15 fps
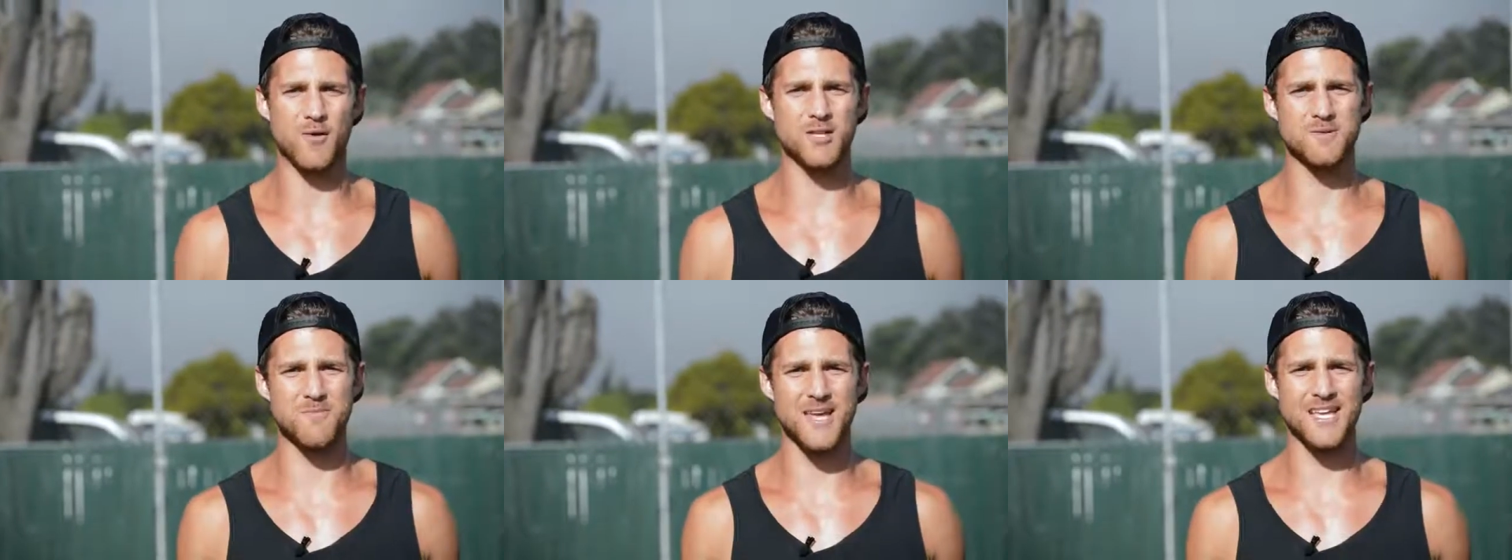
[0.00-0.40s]

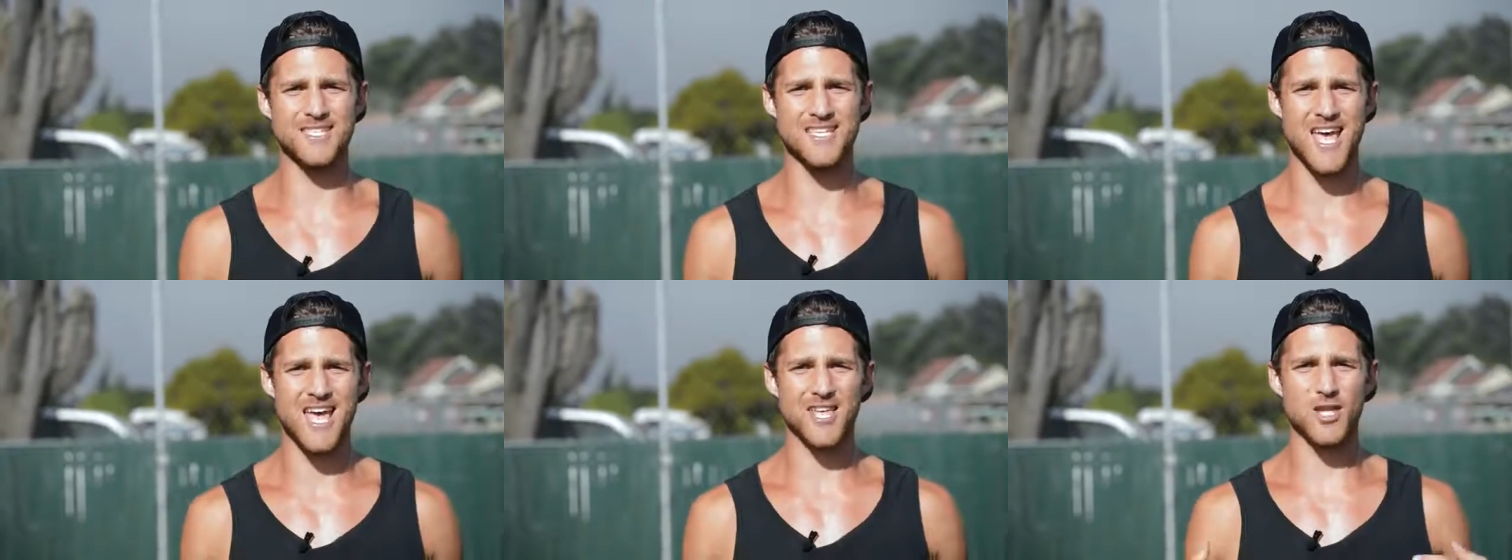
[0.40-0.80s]
which
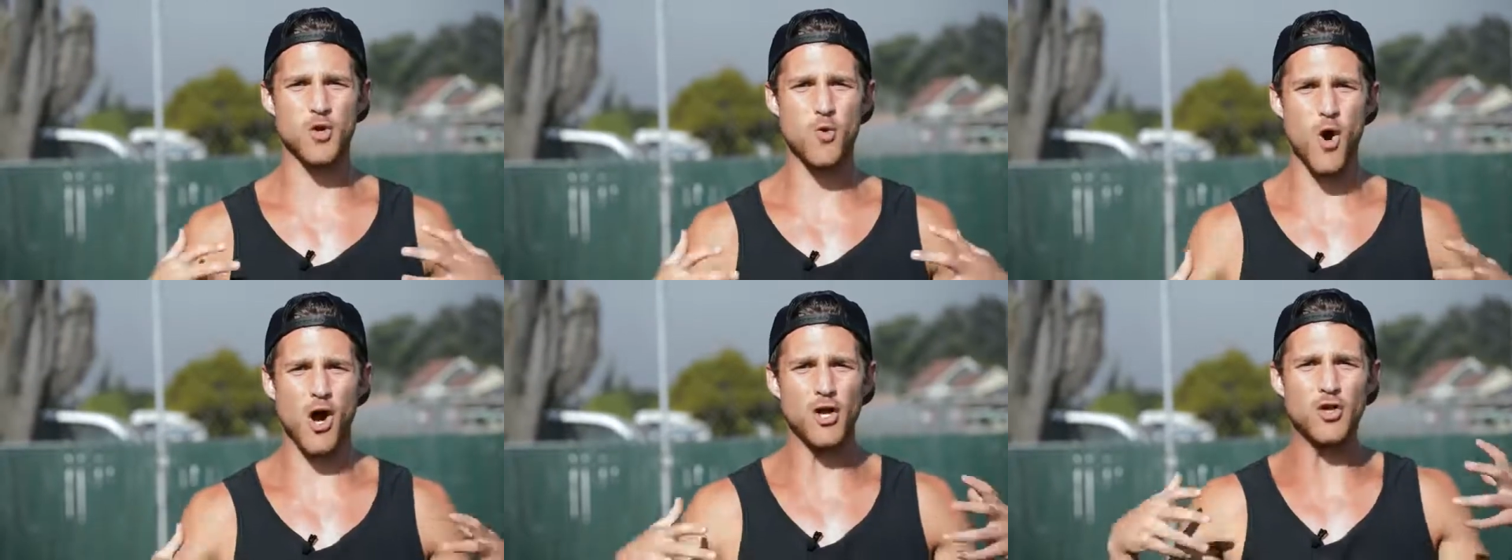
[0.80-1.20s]
means
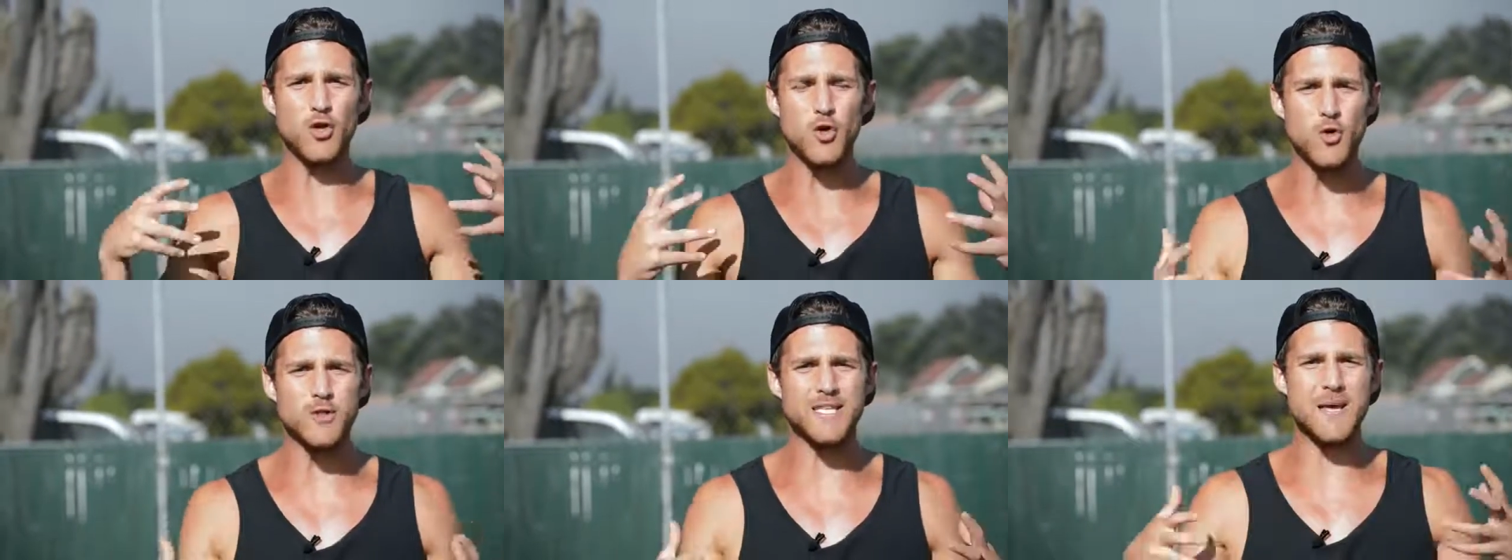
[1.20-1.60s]
you are
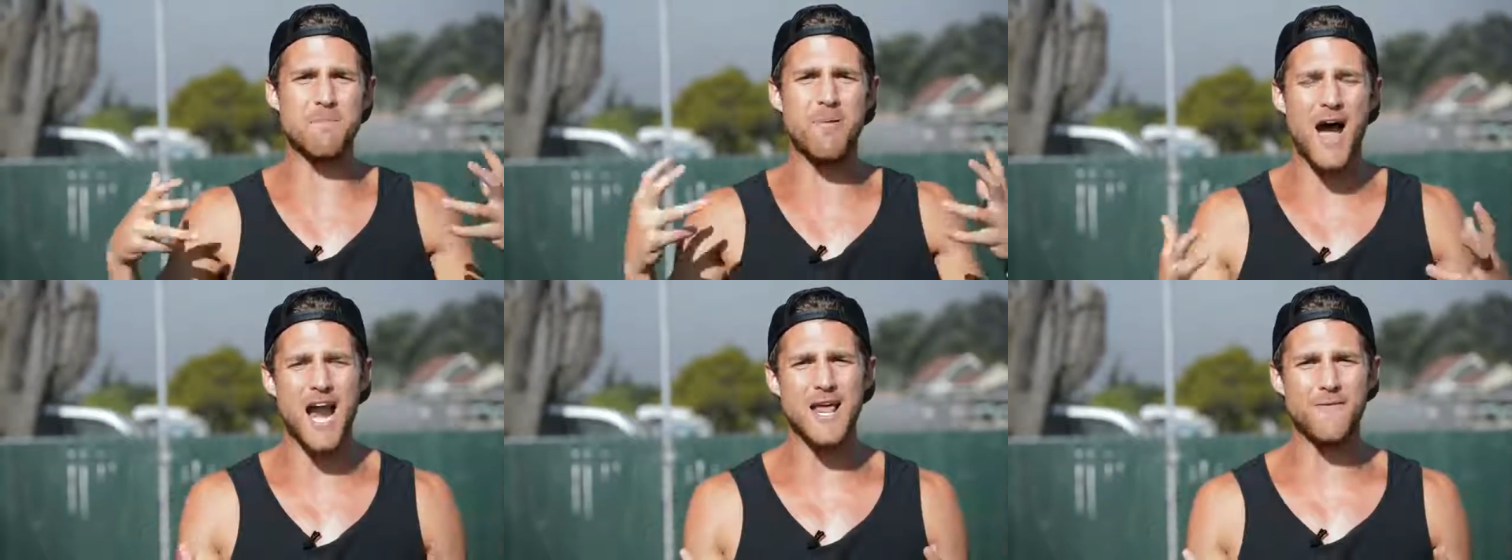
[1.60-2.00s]
losing
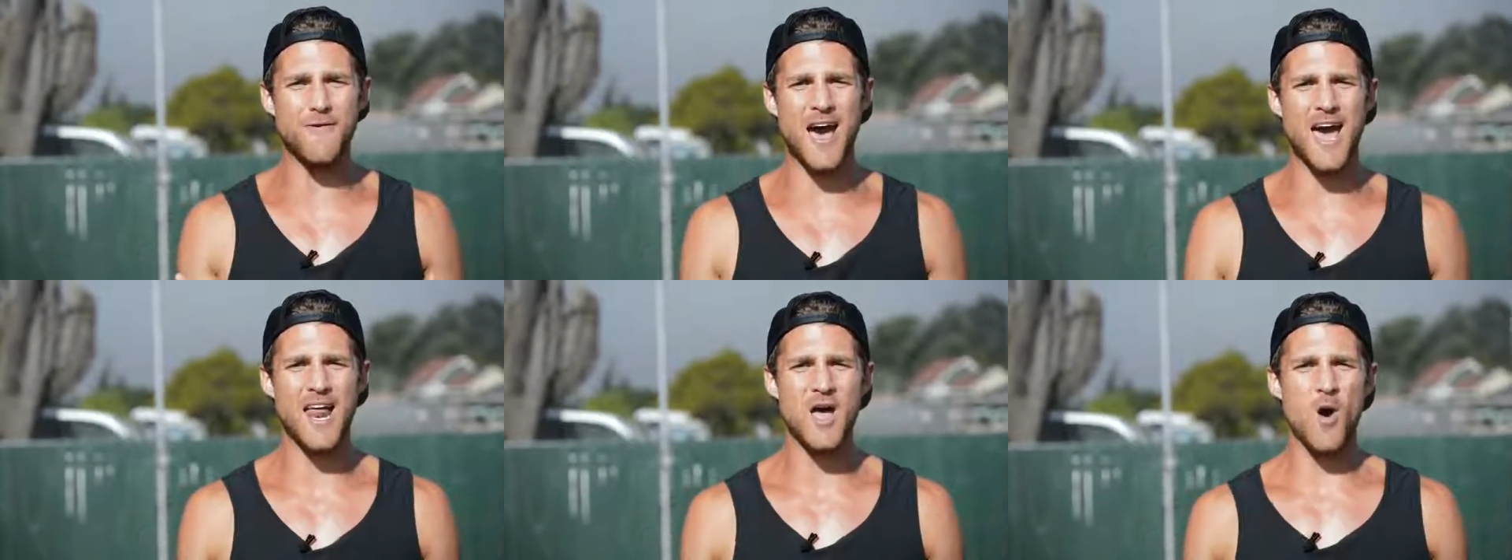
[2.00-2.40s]
body
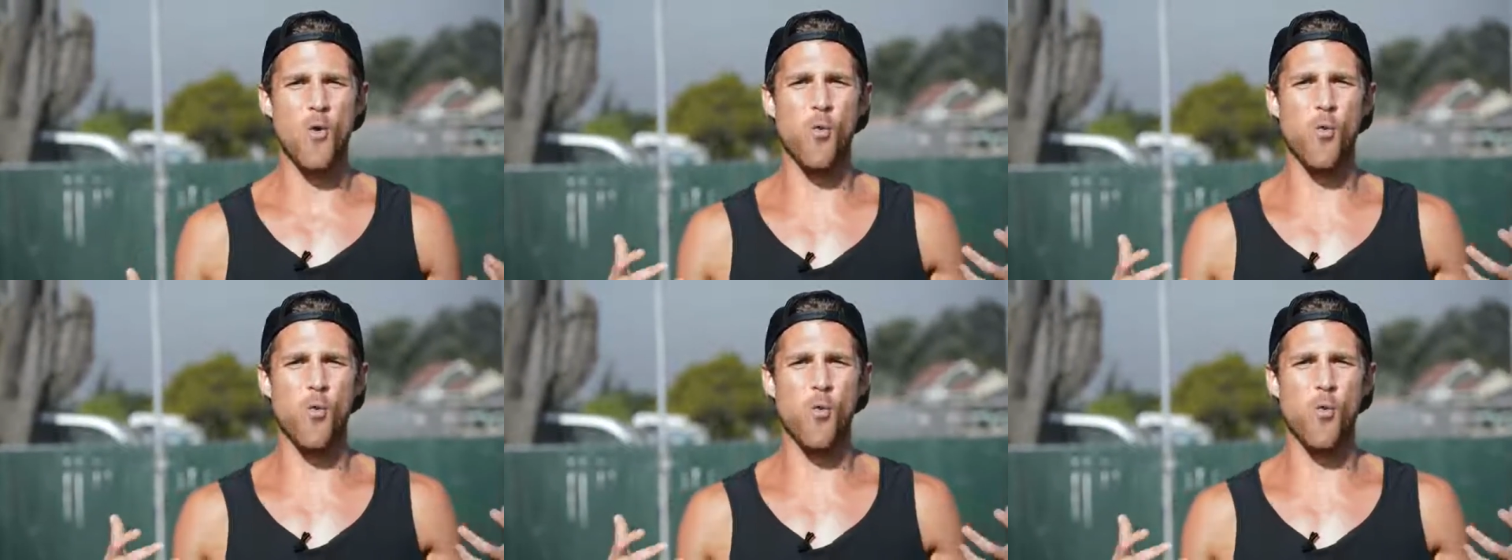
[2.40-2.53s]
fat